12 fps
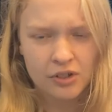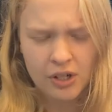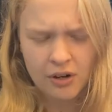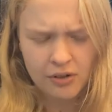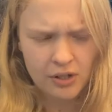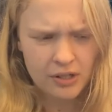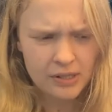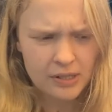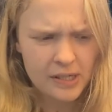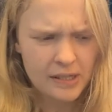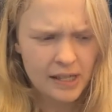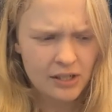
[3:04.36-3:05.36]
childhood and
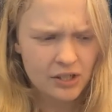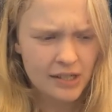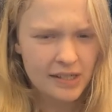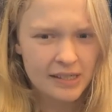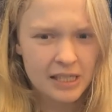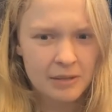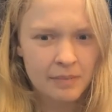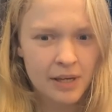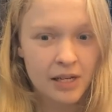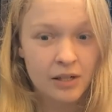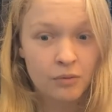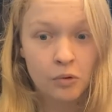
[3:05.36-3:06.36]
teenage years
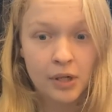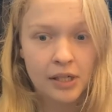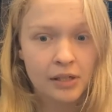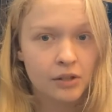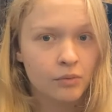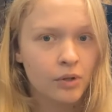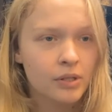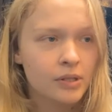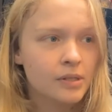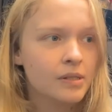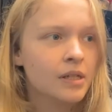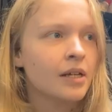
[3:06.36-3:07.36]
spent walking in the
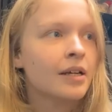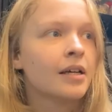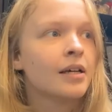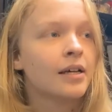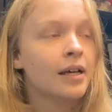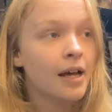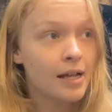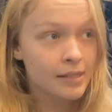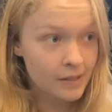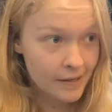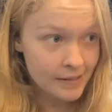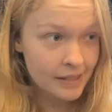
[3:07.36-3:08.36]
woods and
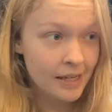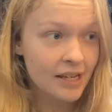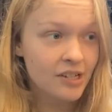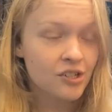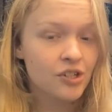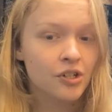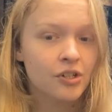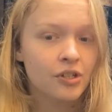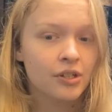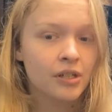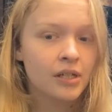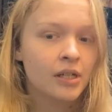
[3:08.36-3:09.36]

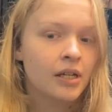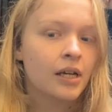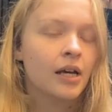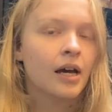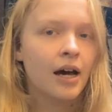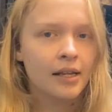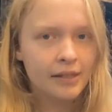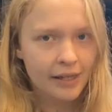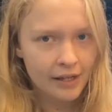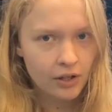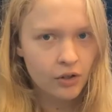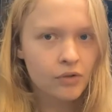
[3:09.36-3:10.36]
isolation, and
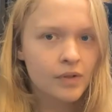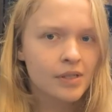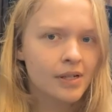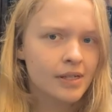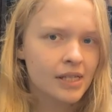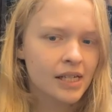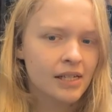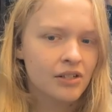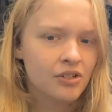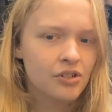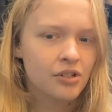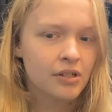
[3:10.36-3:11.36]
then COVID
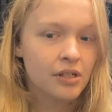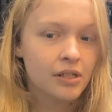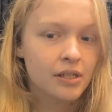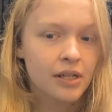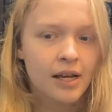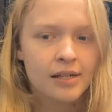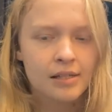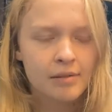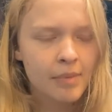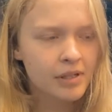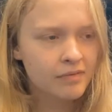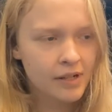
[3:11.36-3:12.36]
isolation and
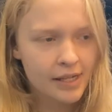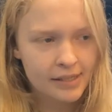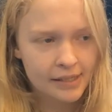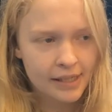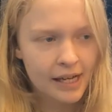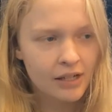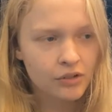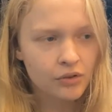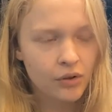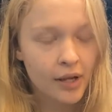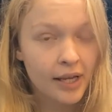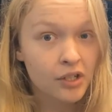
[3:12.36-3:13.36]
butterflies and
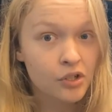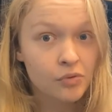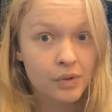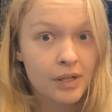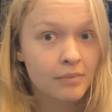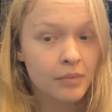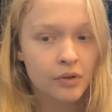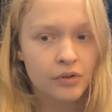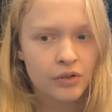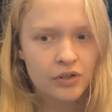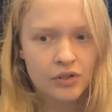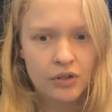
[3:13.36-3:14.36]
candlelight and dream
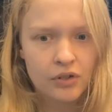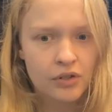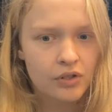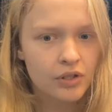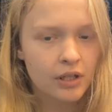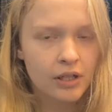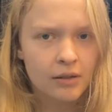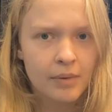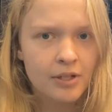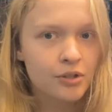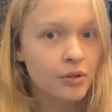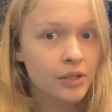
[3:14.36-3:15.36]
monsters and
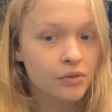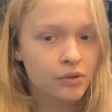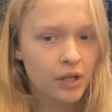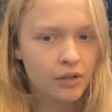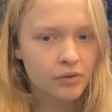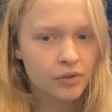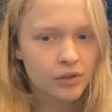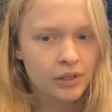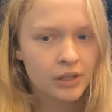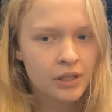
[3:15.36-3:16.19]
magical little girls.